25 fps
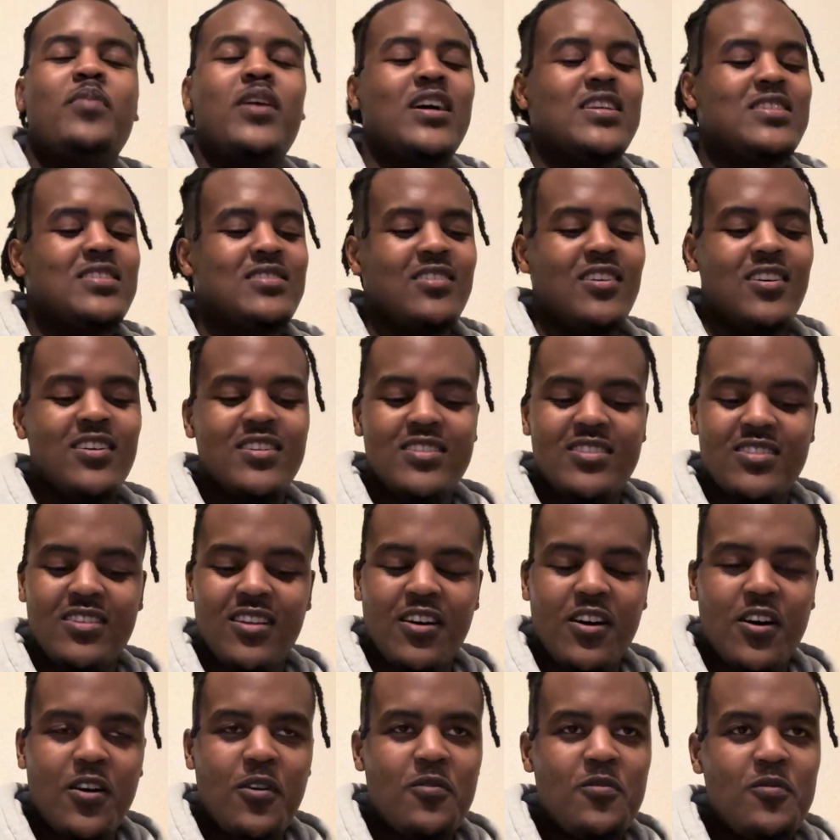I started
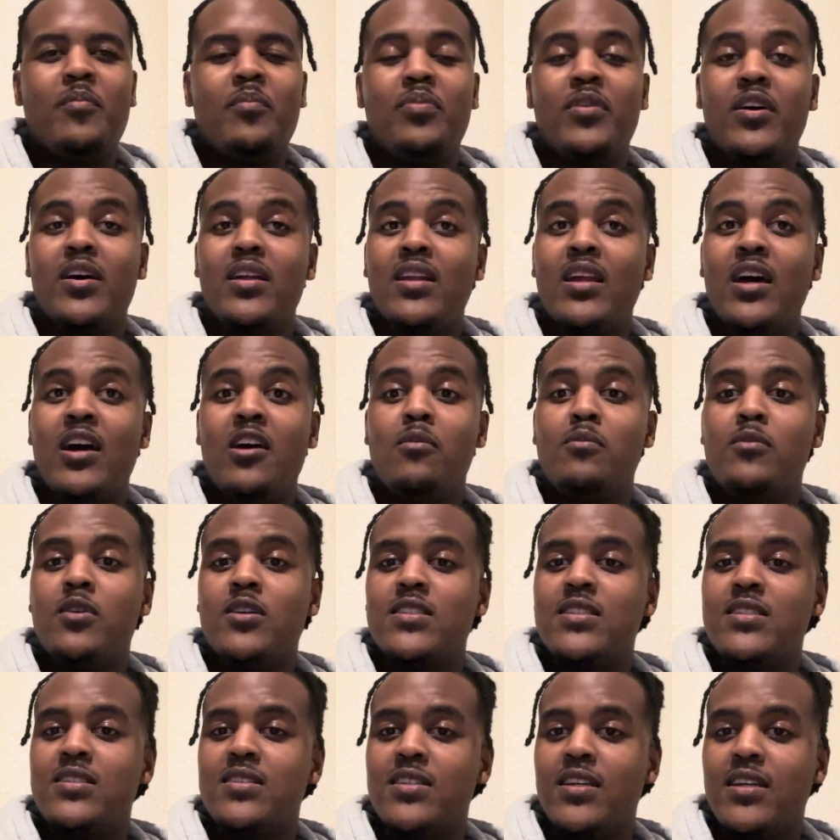slow, but now I'm on
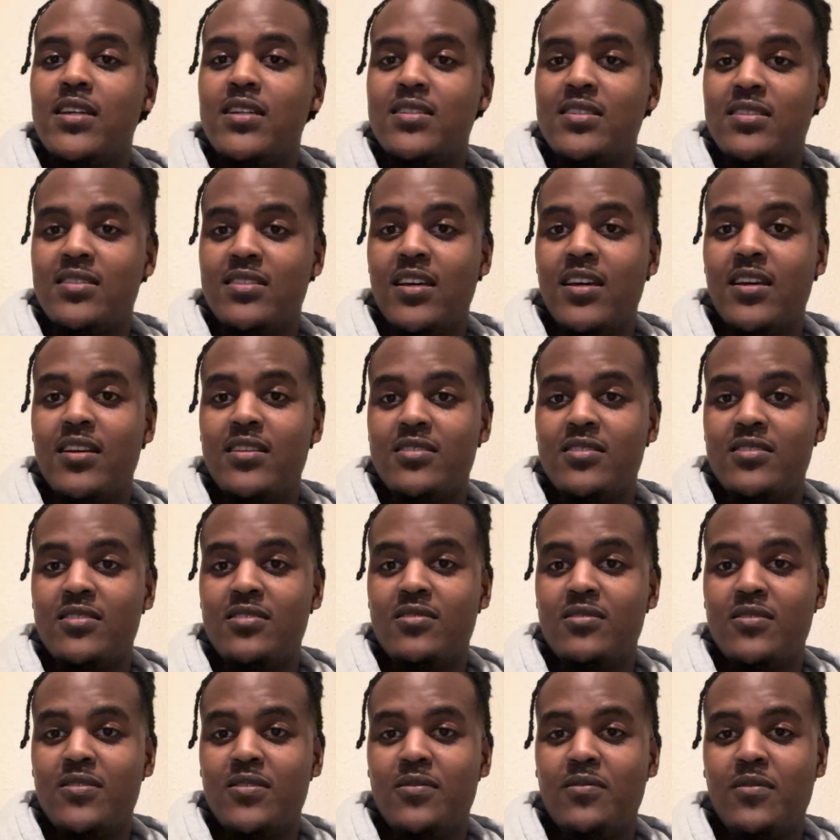6 sets,
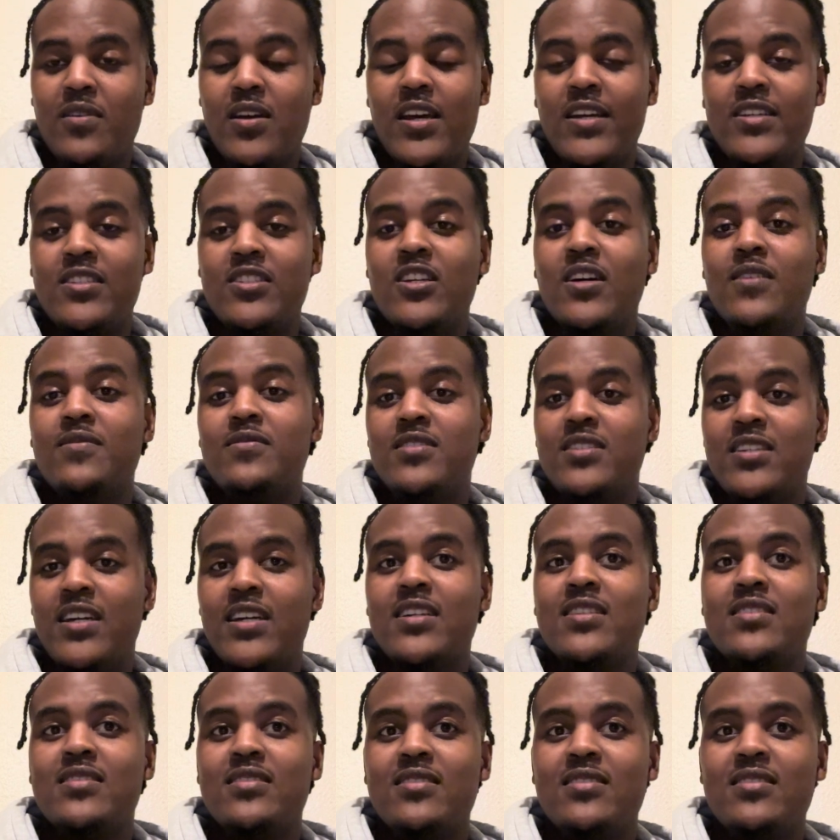right? So I've
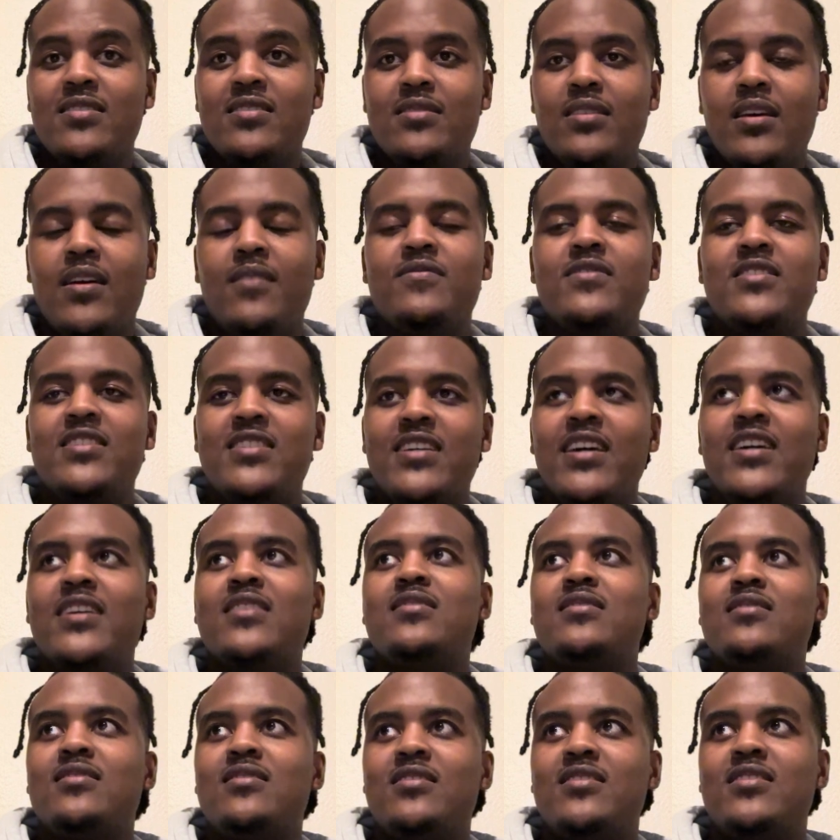set
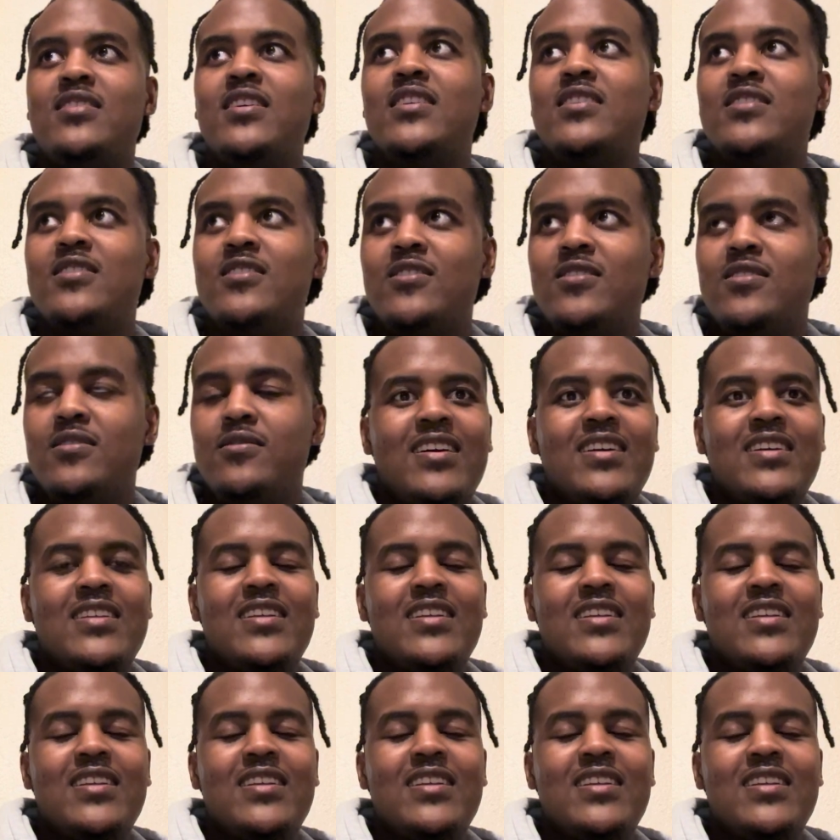six.